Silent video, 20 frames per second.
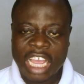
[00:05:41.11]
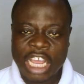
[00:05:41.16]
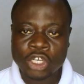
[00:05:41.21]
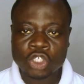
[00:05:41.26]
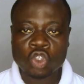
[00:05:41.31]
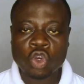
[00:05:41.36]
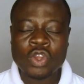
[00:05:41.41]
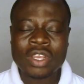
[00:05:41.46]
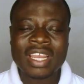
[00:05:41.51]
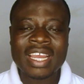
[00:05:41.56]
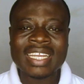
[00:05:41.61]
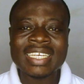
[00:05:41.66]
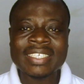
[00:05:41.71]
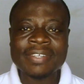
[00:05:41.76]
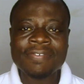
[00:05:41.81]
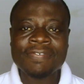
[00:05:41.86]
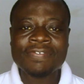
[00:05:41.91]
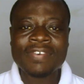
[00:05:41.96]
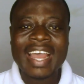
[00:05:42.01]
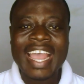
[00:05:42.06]
And so you can
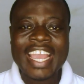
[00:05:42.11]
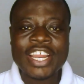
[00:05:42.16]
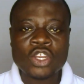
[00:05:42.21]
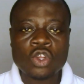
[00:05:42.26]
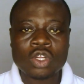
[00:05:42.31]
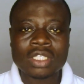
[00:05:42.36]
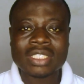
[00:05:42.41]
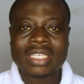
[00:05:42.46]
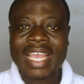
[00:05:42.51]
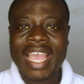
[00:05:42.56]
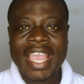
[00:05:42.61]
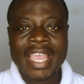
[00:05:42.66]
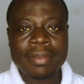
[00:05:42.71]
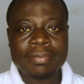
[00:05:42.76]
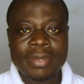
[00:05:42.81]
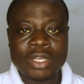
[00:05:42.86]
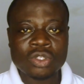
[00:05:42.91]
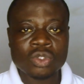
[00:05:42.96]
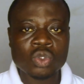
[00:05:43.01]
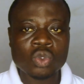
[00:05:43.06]
divide your
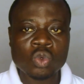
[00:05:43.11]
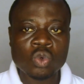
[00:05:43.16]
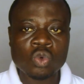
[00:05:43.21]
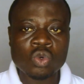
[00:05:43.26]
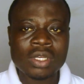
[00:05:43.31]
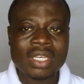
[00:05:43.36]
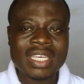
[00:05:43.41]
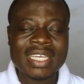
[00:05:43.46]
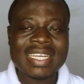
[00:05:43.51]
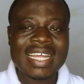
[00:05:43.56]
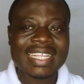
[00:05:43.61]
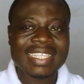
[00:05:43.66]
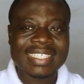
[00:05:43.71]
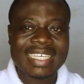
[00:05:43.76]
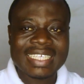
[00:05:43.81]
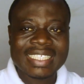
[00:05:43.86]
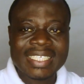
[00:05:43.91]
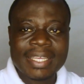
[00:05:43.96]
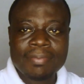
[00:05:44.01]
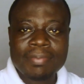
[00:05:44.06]
time into either
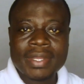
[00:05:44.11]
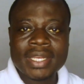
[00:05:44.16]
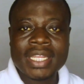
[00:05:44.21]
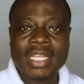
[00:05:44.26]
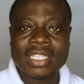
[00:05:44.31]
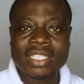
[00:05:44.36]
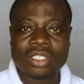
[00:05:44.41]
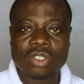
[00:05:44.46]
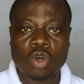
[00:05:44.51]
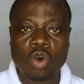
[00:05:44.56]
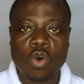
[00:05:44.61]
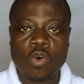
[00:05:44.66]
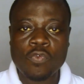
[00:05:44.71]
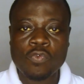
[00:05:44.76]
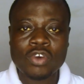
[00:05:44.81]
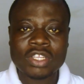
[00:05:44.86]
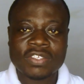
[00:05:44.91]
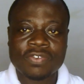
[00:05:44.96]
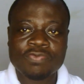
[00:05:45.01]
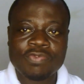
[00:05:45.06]
30 minutes
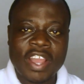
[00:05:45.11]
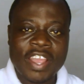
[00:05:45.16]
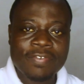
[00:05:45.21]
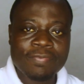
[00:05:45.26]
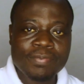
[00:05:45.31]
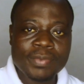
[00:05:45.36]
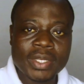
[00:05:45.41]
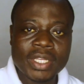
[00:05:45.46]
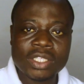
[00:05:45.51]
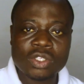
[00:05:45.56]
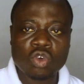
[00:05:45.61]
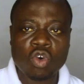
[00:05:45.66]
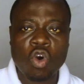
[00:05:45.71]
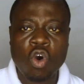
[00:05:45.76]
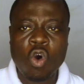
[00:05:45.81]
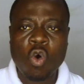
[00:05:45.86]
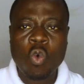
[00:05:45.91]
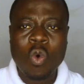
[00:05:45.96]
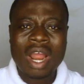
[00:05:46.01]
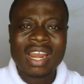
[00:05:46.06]
or 45 minutes
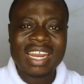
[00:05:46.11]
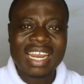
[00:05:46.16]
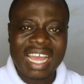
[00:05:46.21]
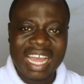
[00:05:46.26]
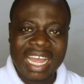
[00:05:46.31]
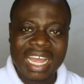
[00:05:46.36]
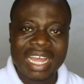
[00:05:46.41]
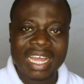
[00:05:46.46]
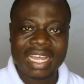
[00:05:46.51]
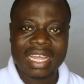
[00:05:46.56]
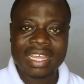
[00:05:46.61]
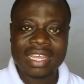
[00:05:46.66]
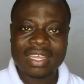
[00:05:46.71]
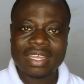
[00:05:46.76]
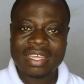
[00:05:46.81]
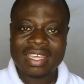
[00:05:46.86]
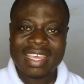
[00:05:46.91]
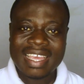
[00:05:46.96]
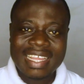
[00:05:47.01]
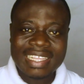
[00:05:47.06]
or 1 hour
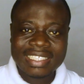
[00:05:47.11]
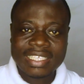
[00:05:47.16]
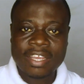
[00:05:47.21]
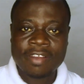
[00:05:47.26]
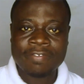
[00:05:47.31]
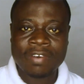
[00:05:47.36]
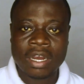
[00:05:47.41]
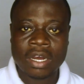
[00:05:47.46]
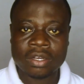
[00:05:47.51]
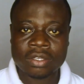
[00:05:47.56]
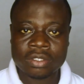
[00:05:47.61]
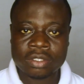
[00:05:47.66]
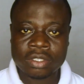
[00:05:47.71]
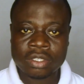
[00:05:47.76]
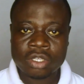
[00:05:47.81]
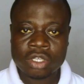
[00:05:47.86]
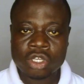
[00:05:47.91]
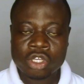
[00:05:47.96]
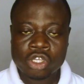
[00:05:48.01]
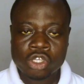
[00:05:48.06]
intervals.